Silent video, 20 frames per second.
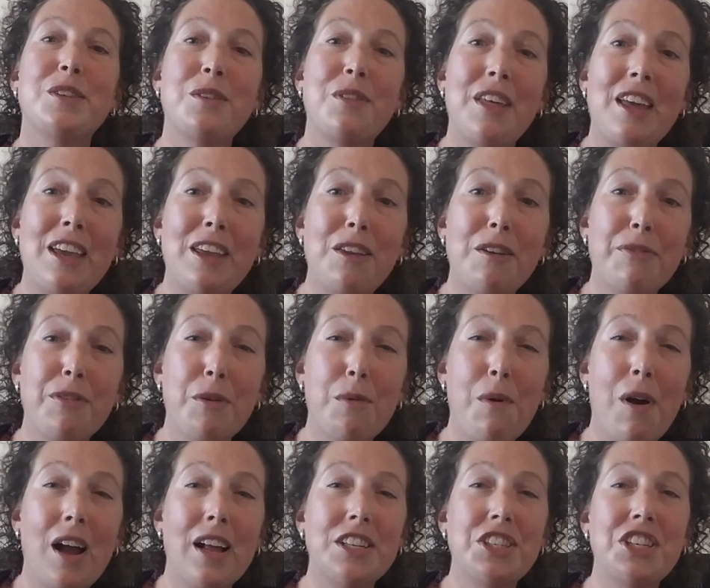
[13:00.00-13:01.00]
thank you for
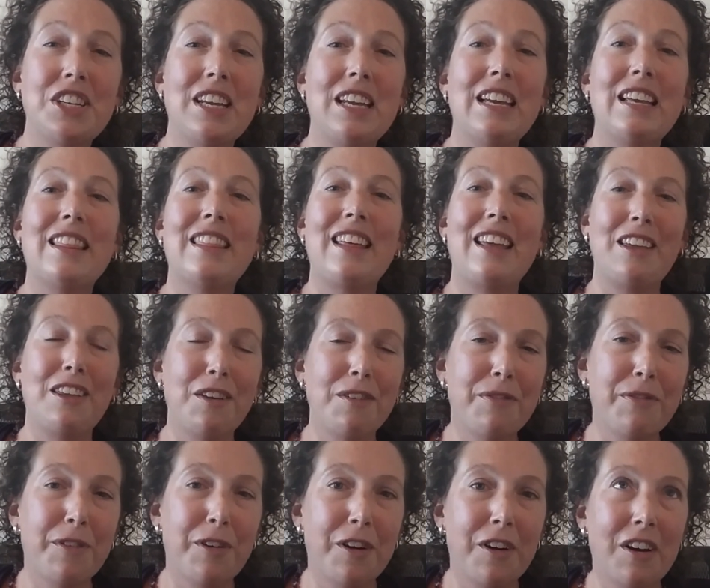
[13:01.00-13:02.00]
watching. Thank you
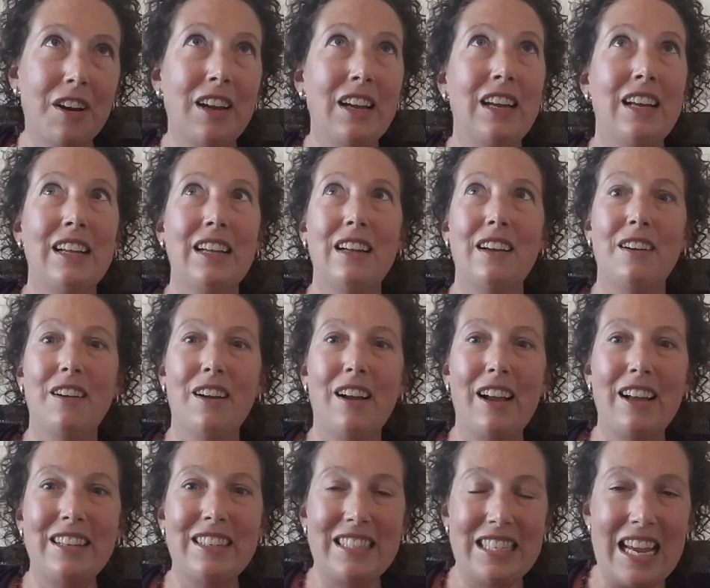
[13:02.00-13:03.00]
for
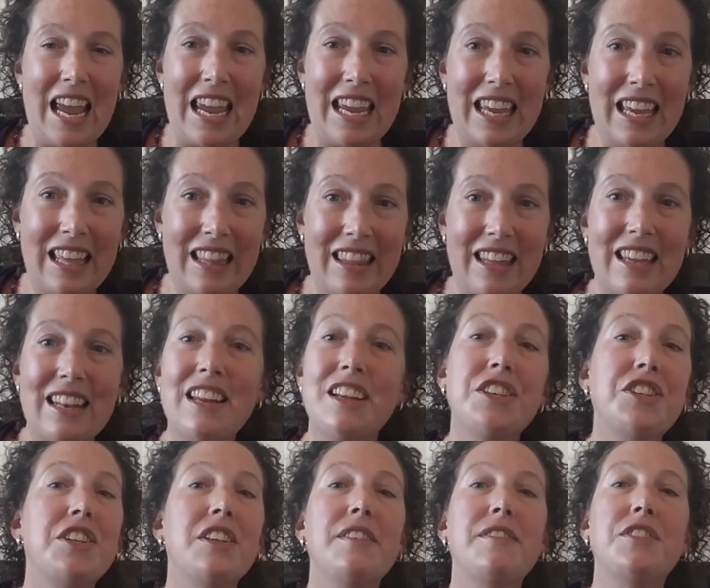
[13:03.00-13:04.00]
taking the
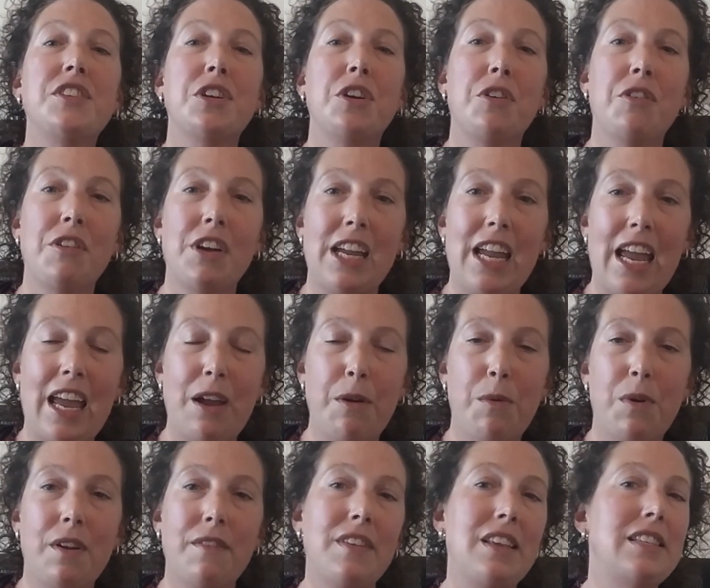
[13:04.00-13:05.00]
initiative to create
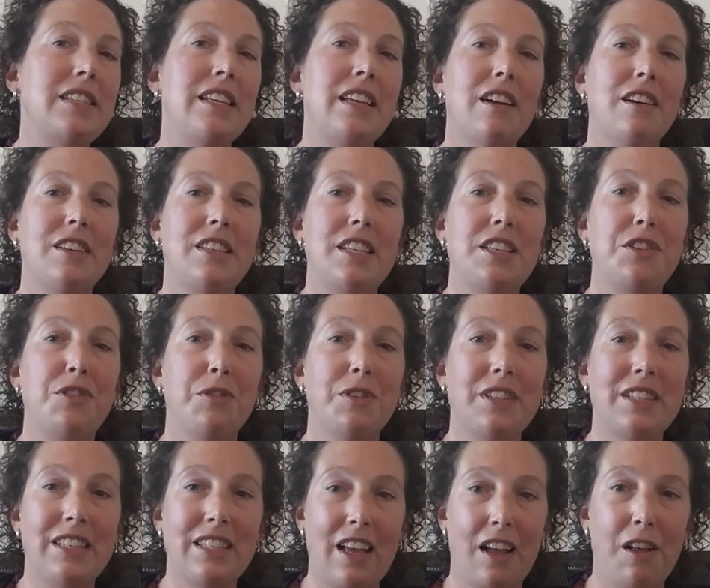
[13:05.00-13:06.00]
one of these ERDs
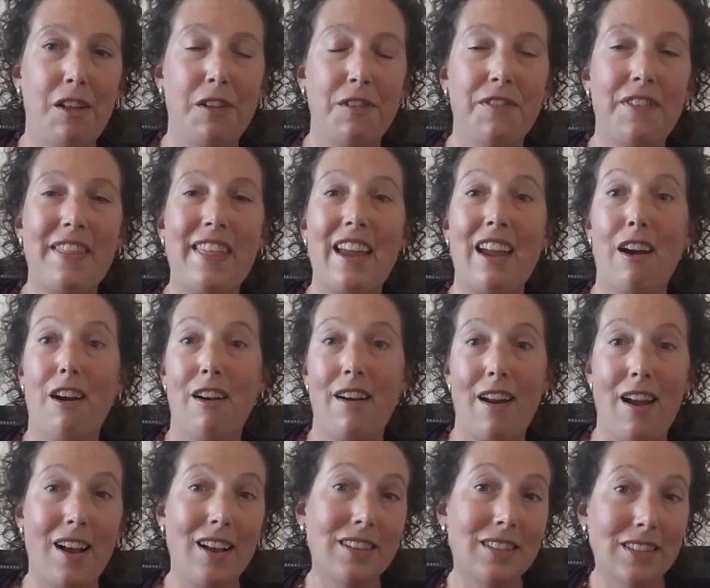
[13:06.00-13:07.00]
yourself. They are
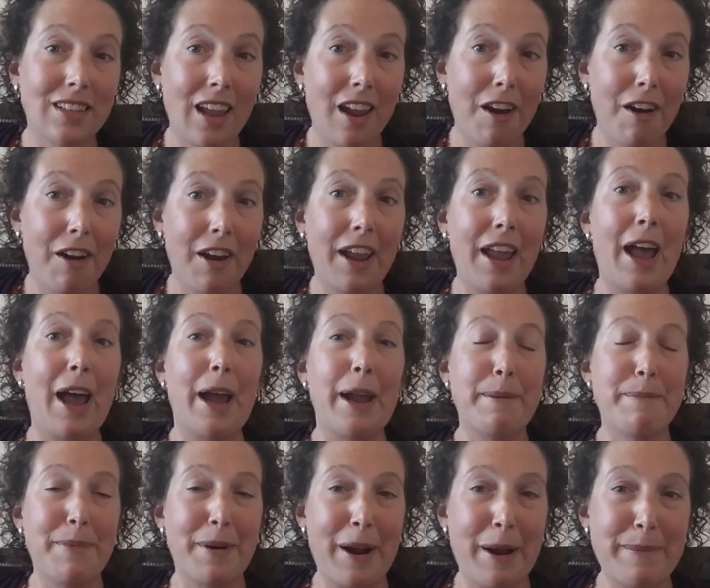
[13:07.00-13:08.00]
not scary, I
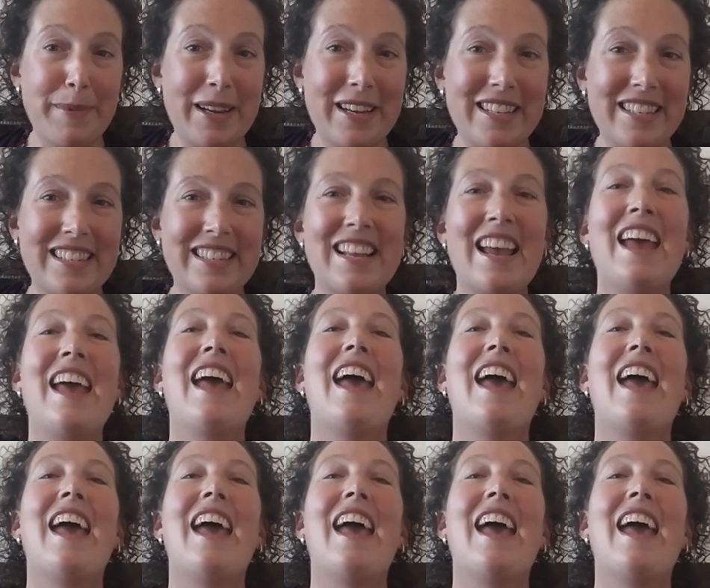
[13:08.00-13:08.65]
promise.